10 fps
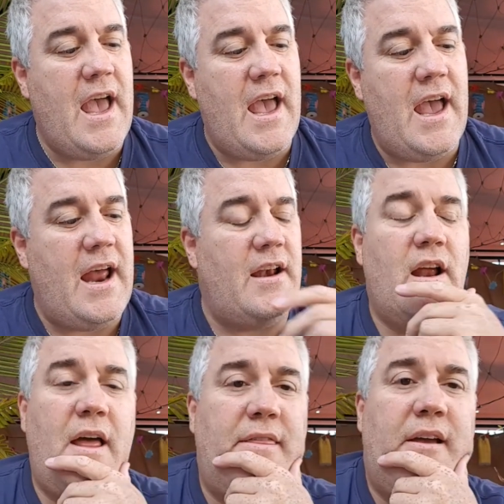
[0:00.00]
And
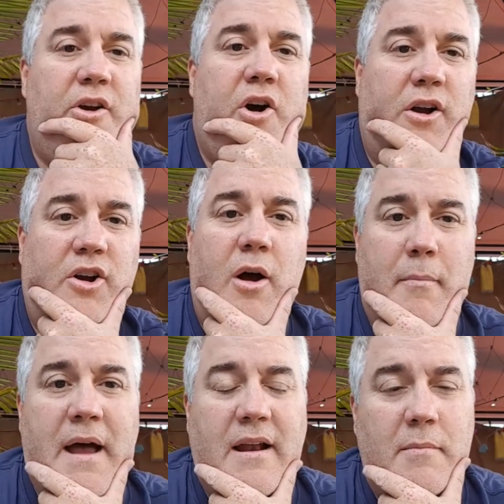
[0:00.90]
I think God got
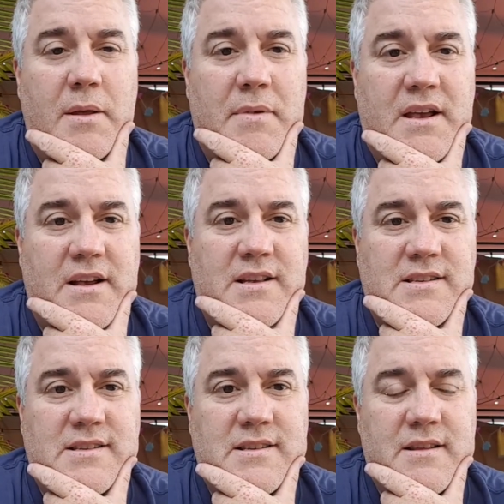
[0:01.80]
mad at me
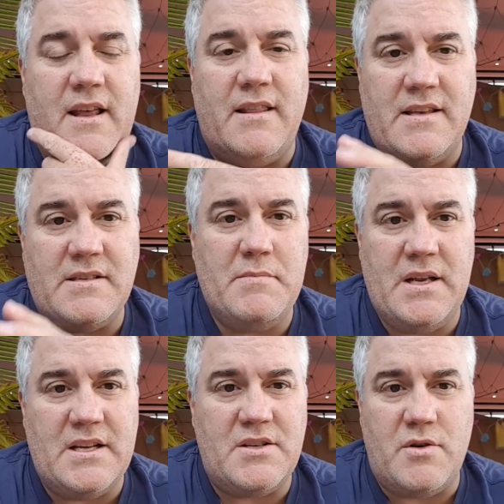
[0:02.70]
because in this
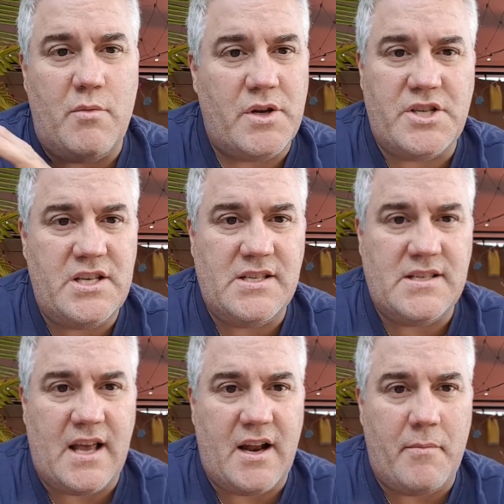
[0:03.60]
ministry which he
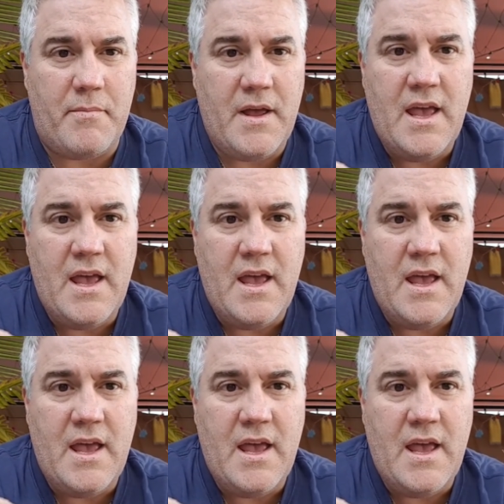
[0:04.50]
set up,